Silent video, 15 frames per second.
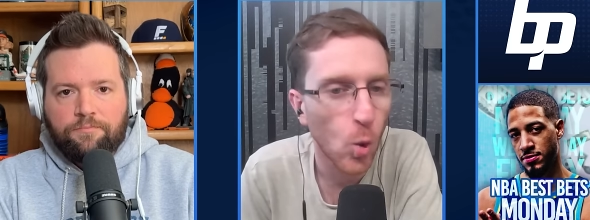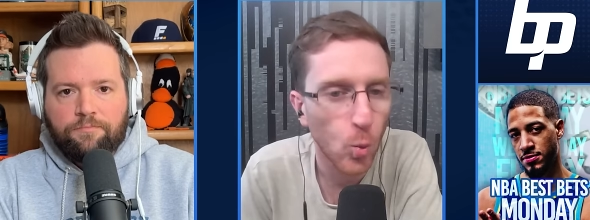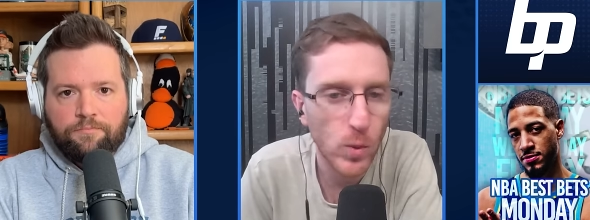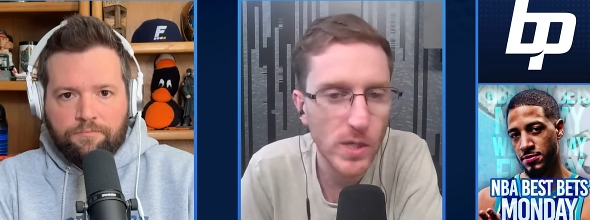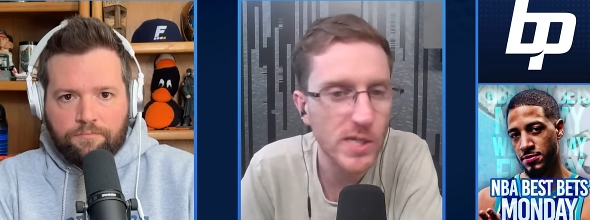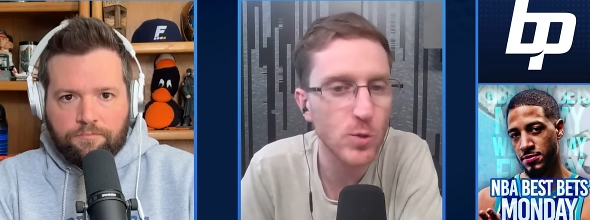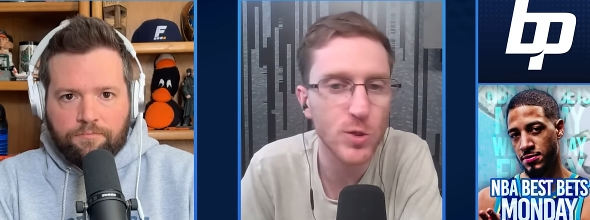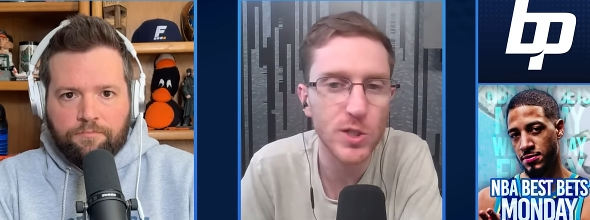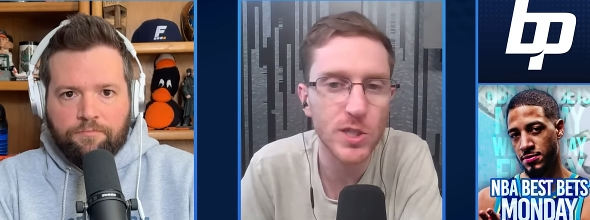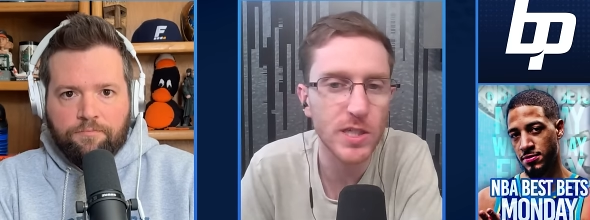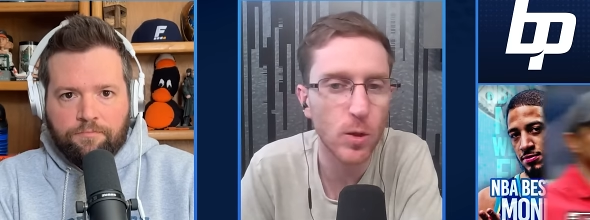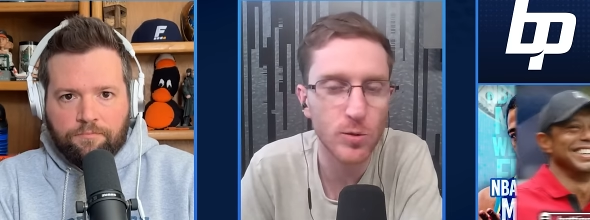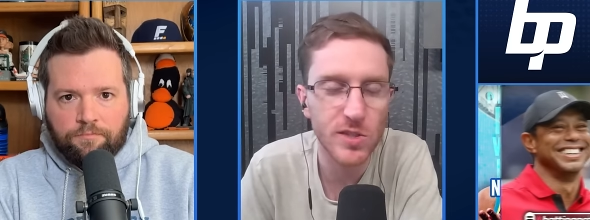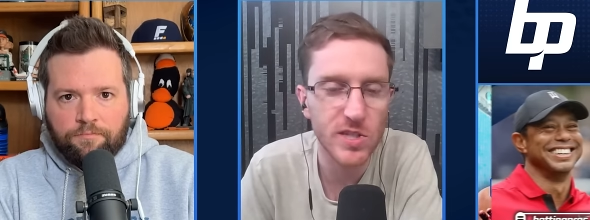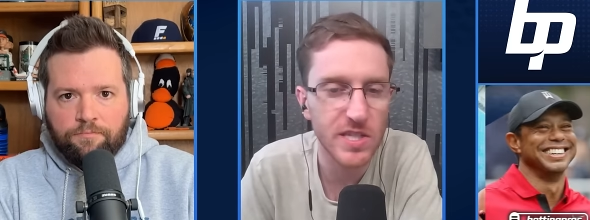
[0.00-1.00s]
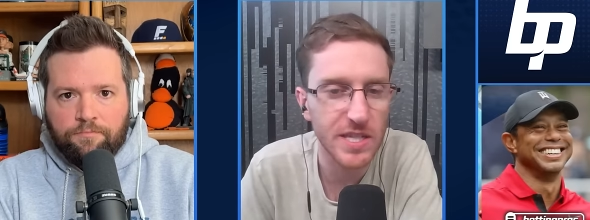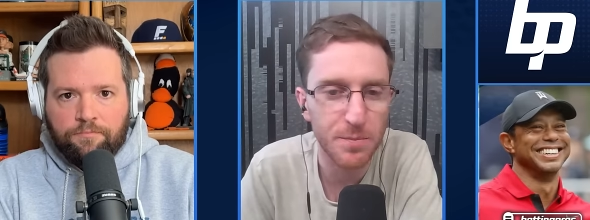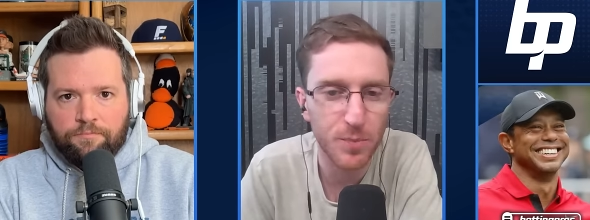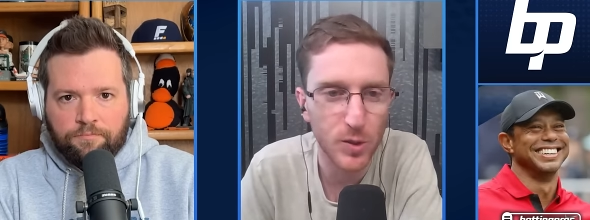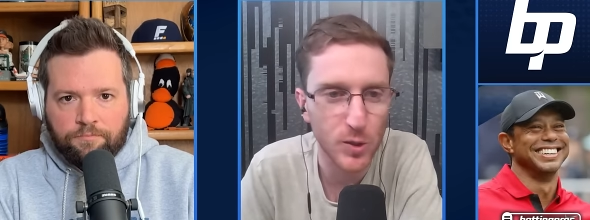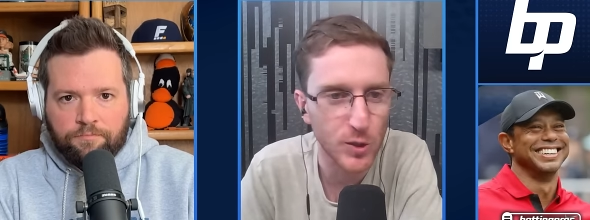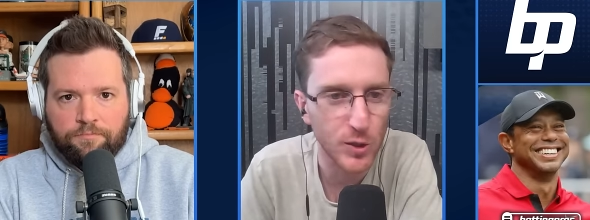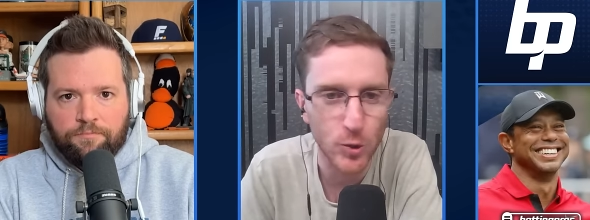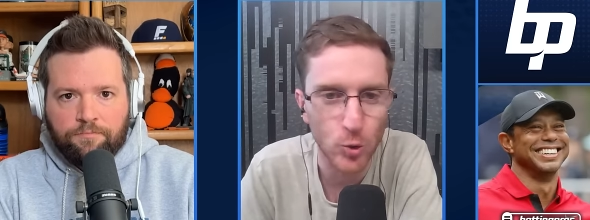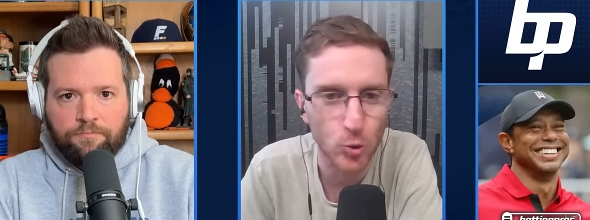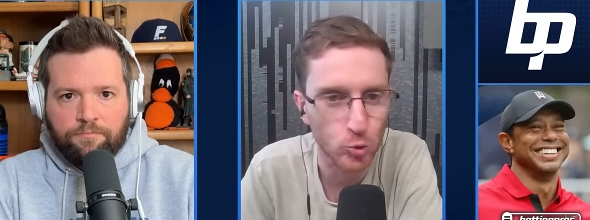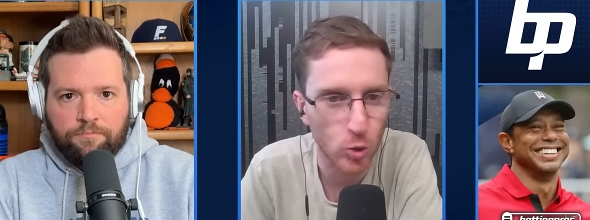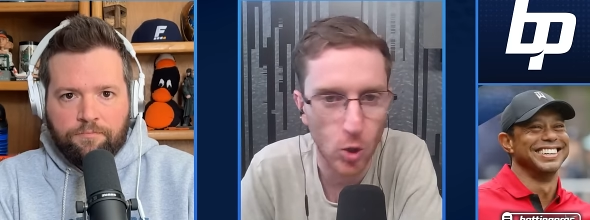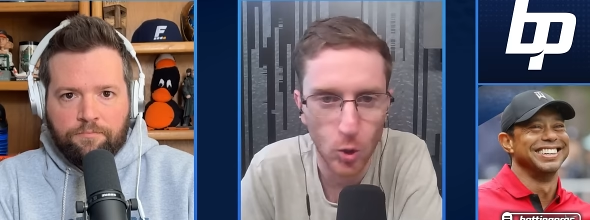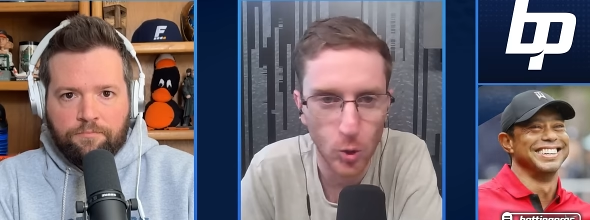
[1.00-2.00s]
Speaker 1: We usually don't see
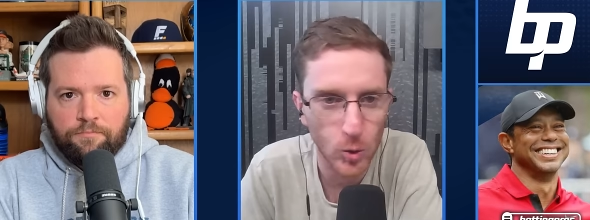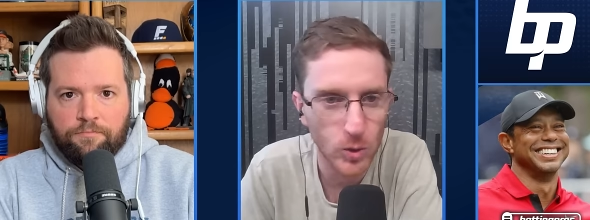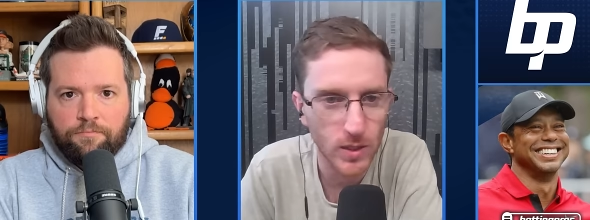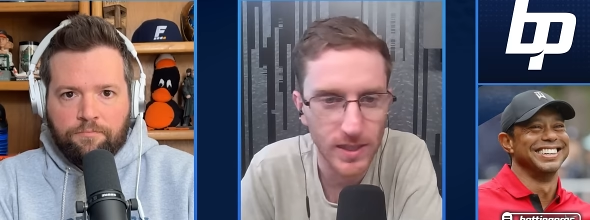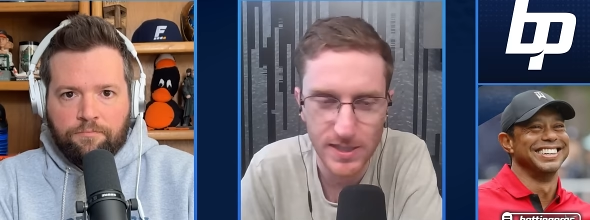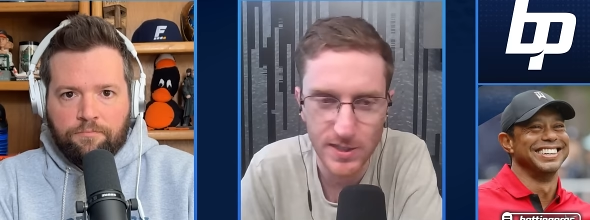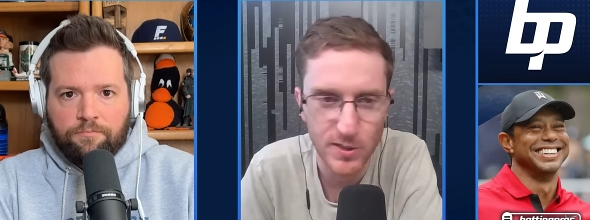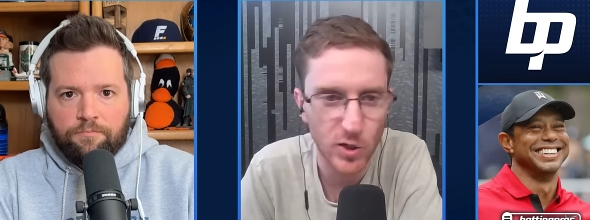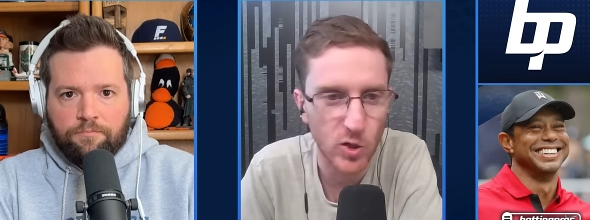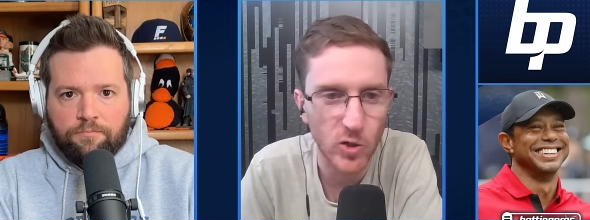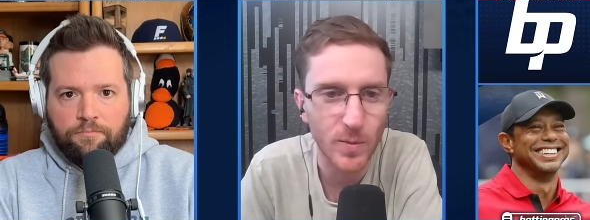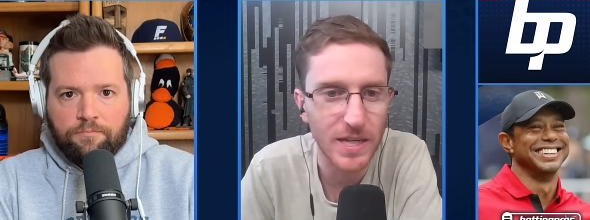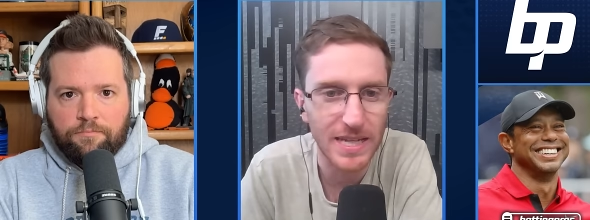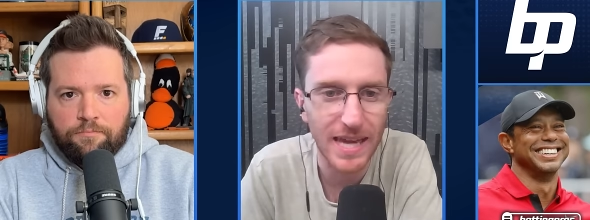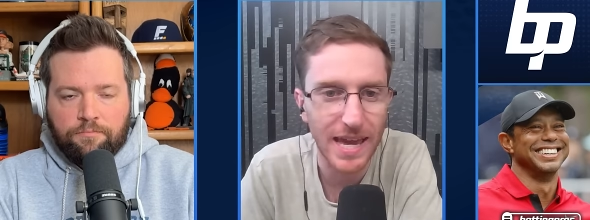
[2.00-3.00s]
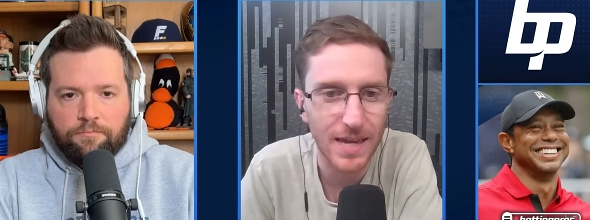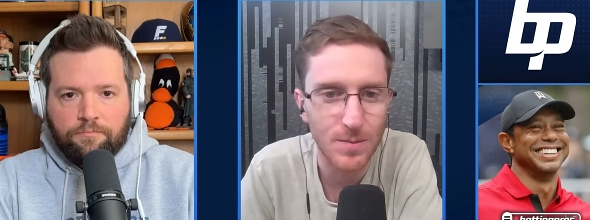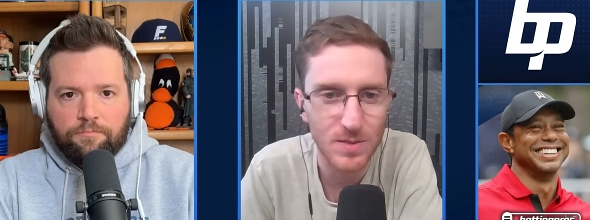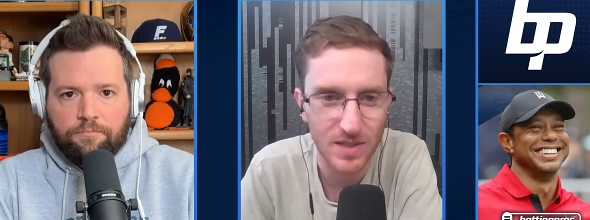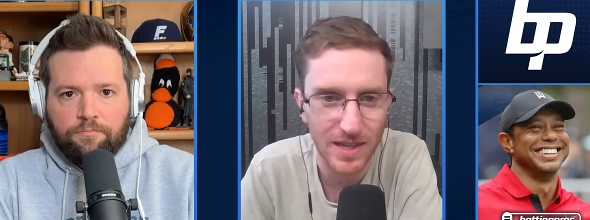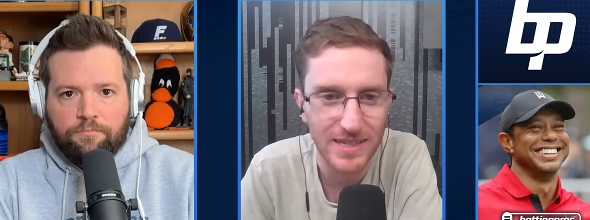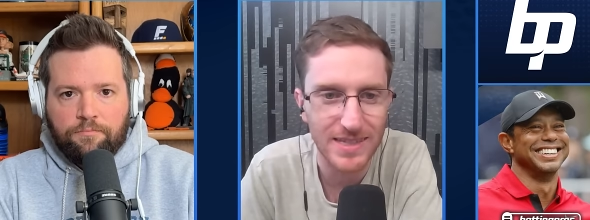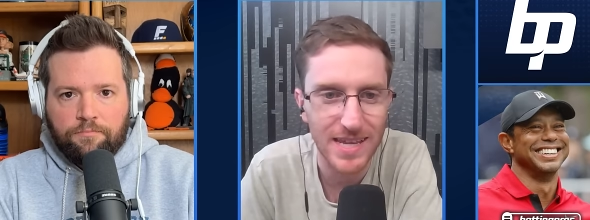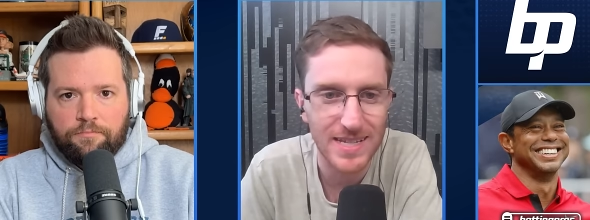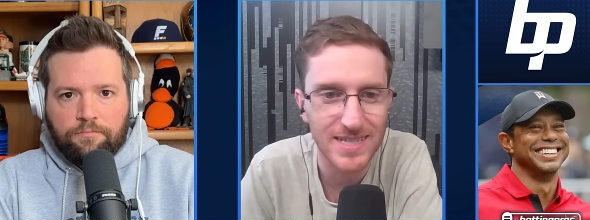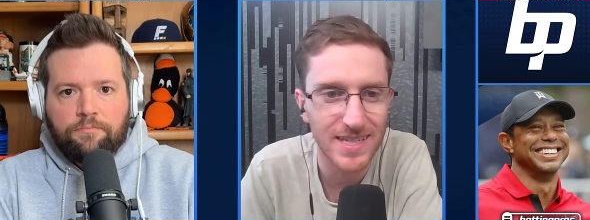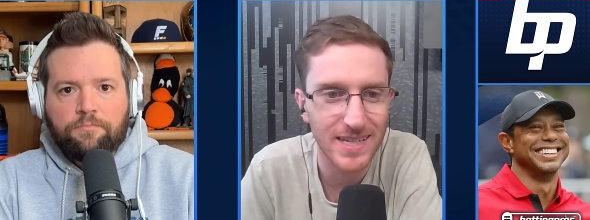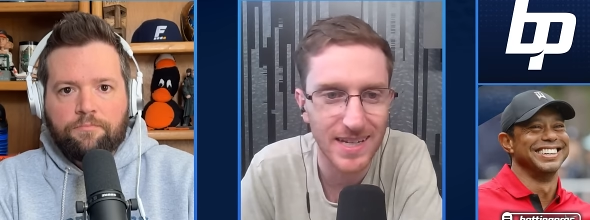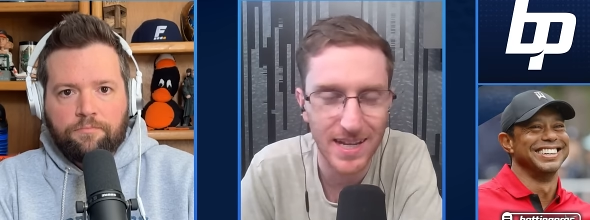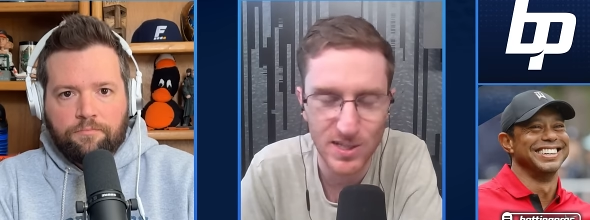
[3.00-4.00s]
Purdue roll in tournament games like they
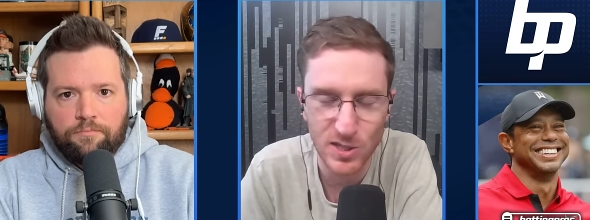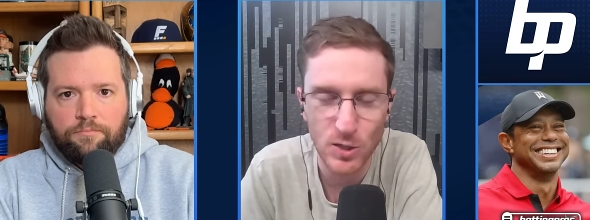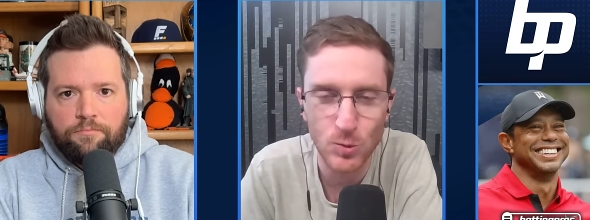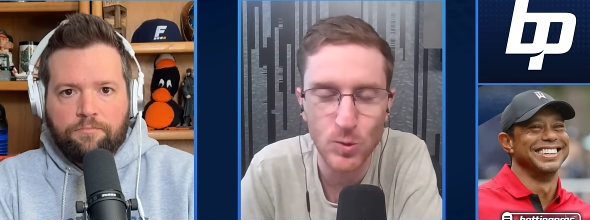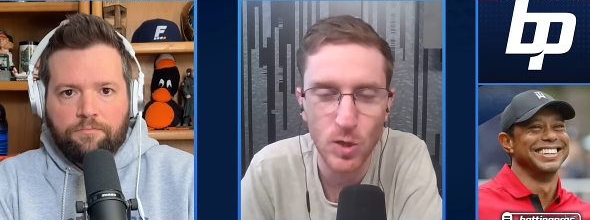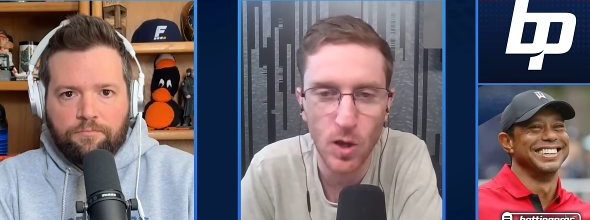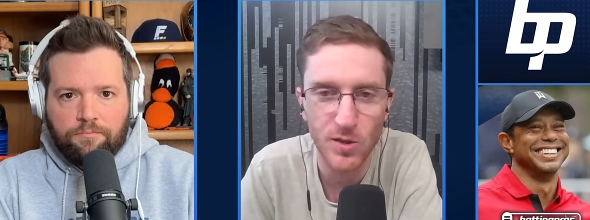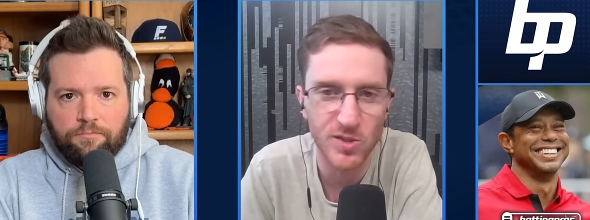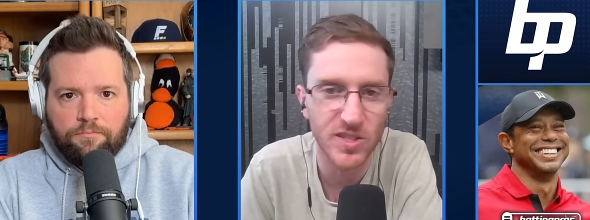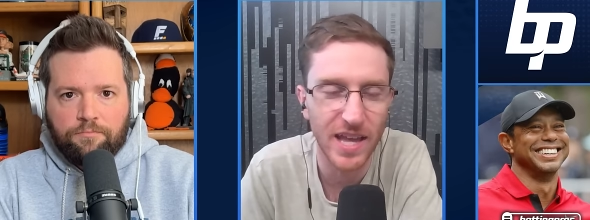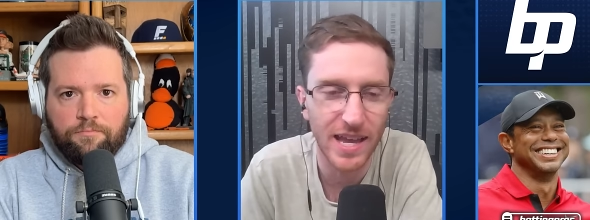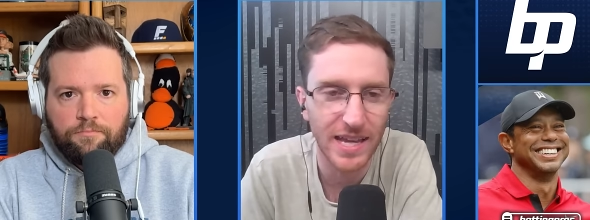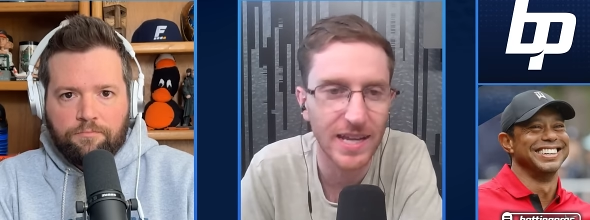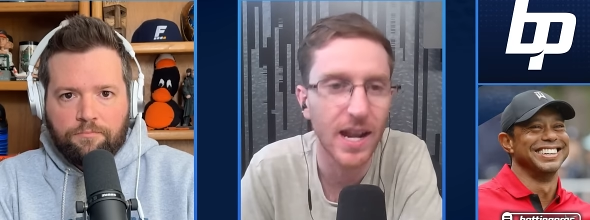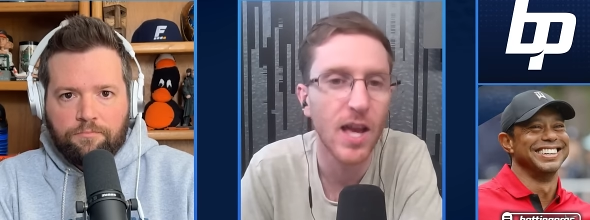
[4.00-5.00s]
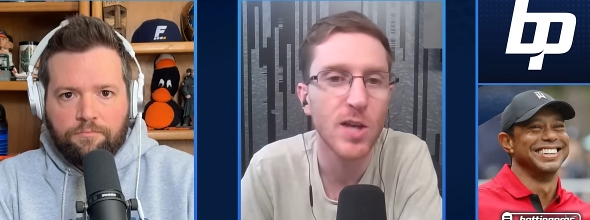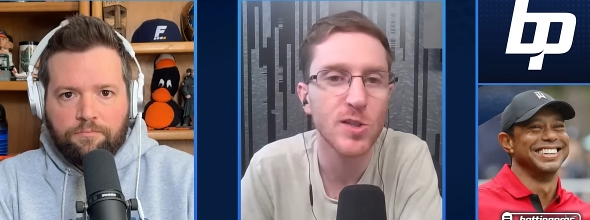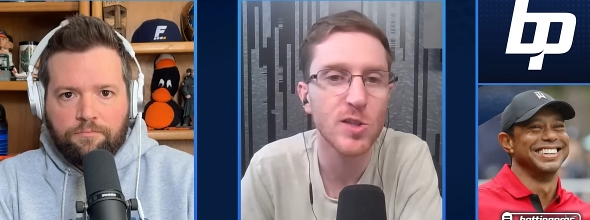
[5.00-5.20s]
did against Utah State.